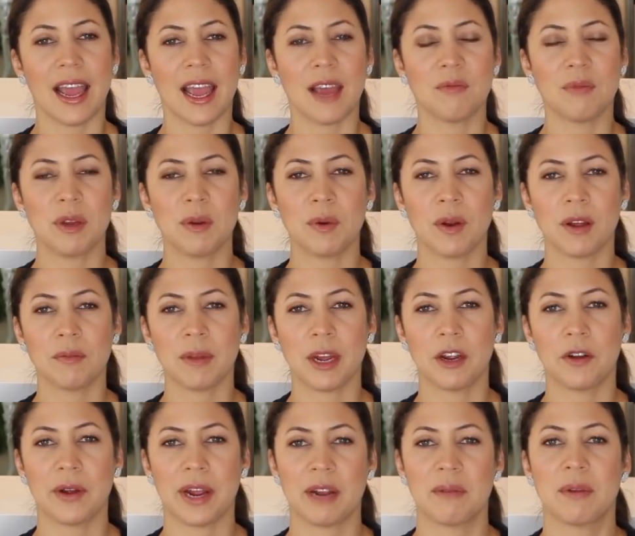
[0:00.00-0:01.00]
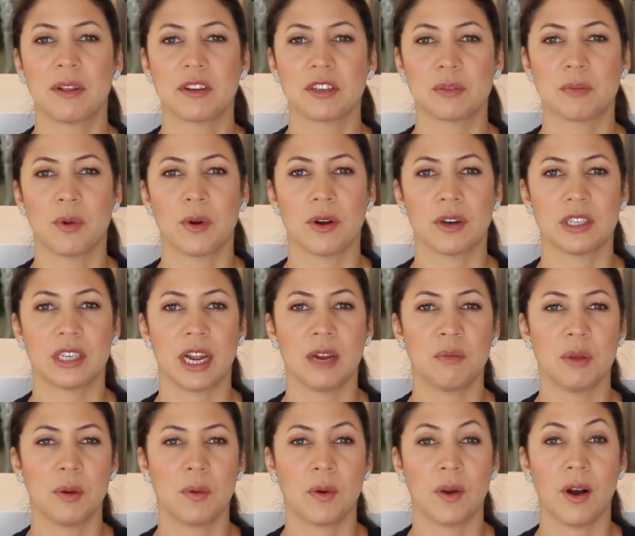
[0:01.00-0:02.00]
And we were on my grandmother's porch
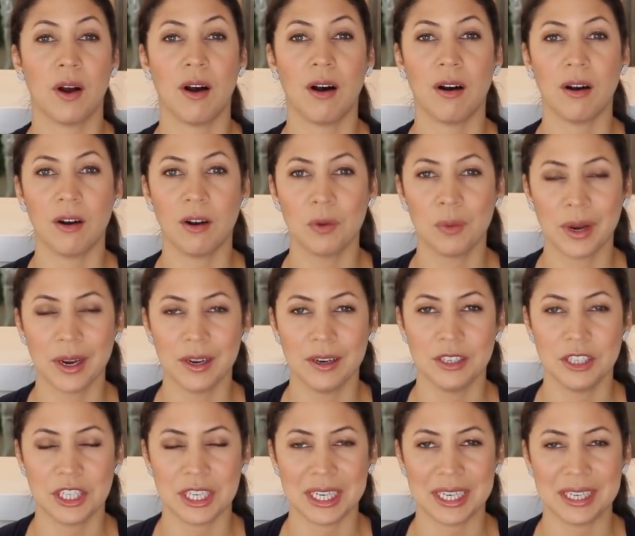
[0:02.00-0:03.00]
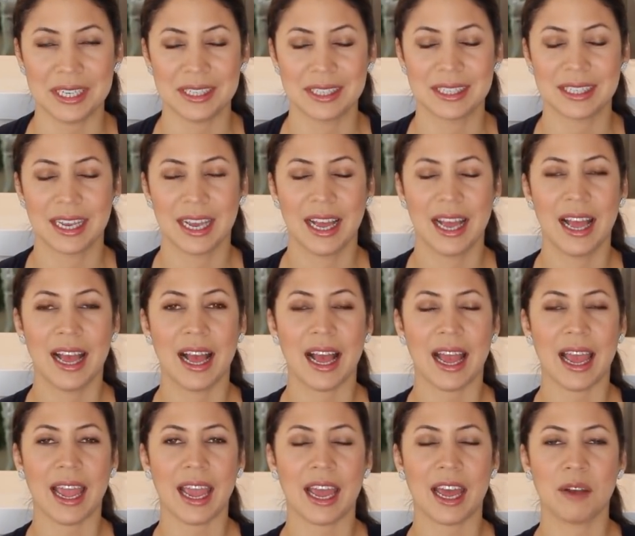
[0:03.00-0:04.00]
and we were all wearing jeans
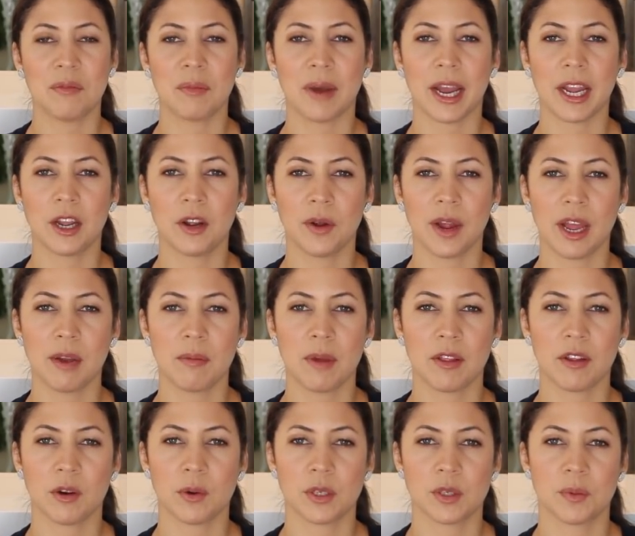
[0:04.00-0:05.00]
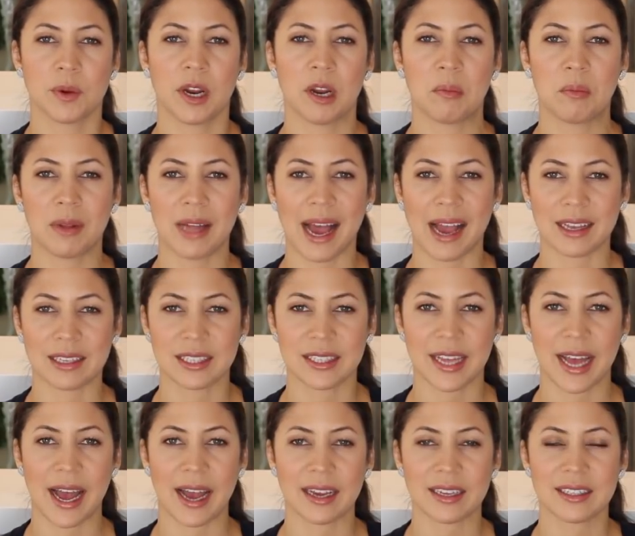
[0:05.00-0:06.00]
and my grandmother was wearing black
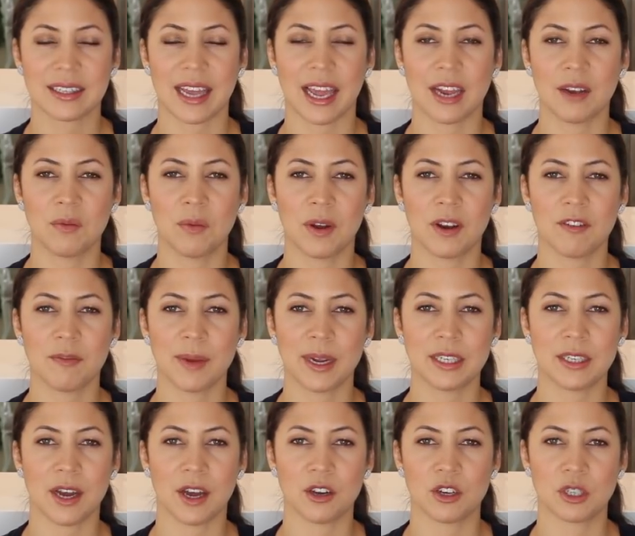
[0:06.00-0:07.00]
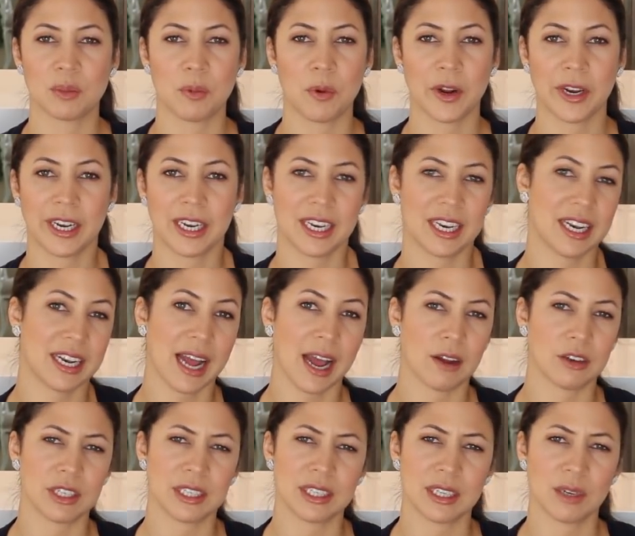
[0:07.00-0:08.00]
slacks and one of my daughters pointed it
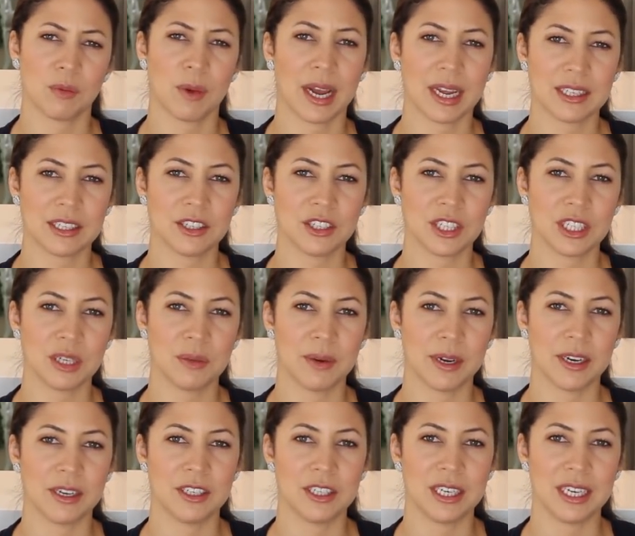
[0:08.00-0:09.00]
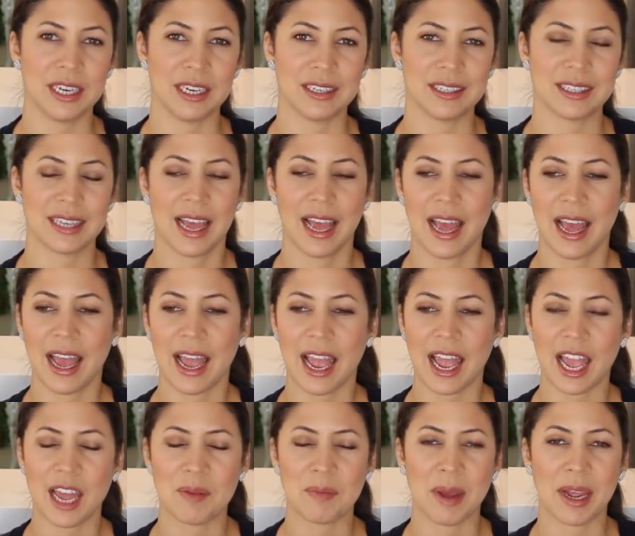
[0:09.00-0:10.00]
out. She said, why isn't she wearing jeans?
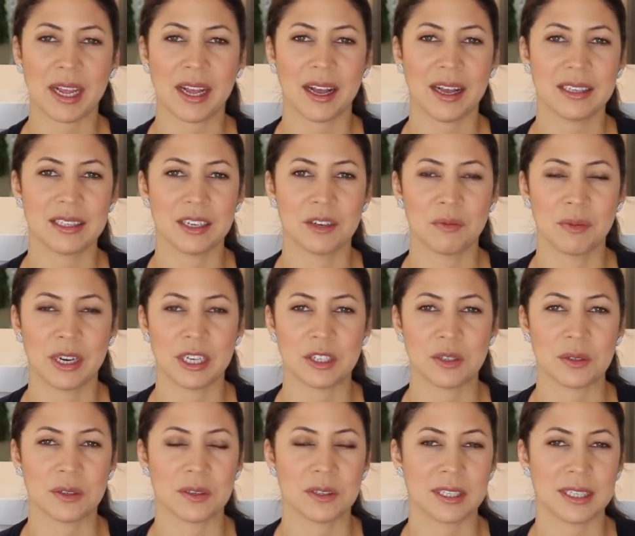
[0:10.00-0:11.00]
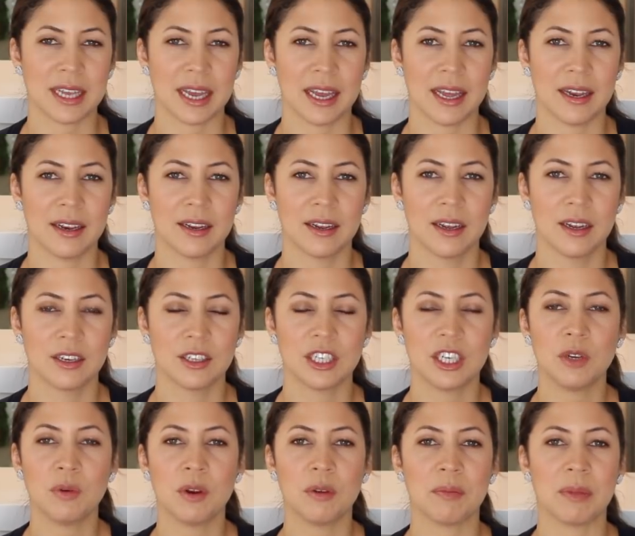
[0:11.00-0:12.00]
And my cousin Rich said,
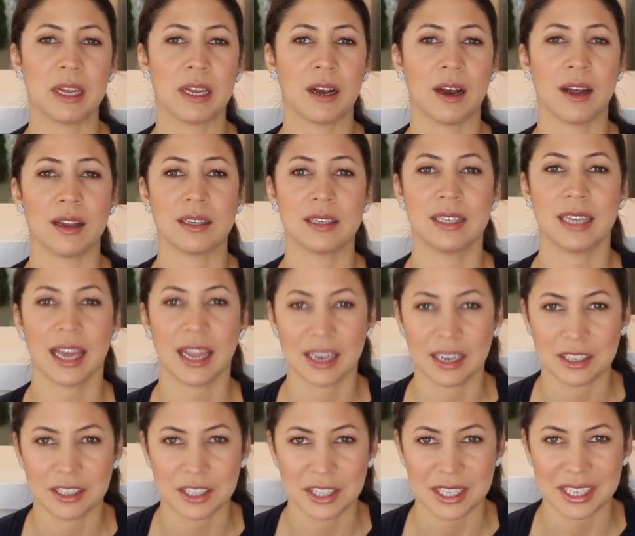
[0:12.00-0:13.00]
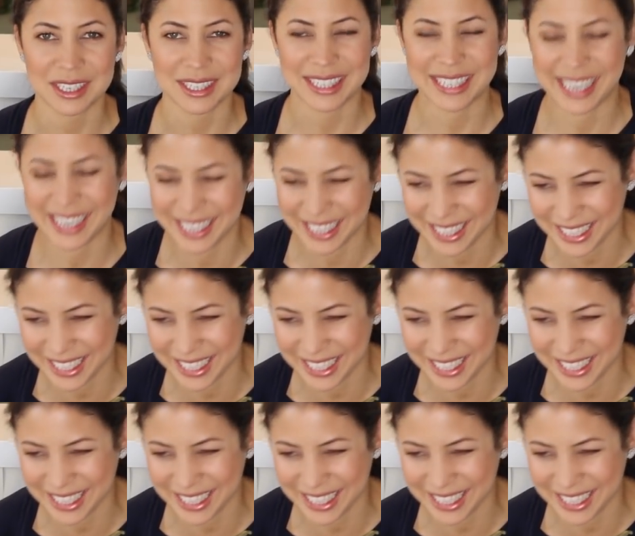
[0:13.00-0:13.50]
she wouldn't be caught dead in jeans.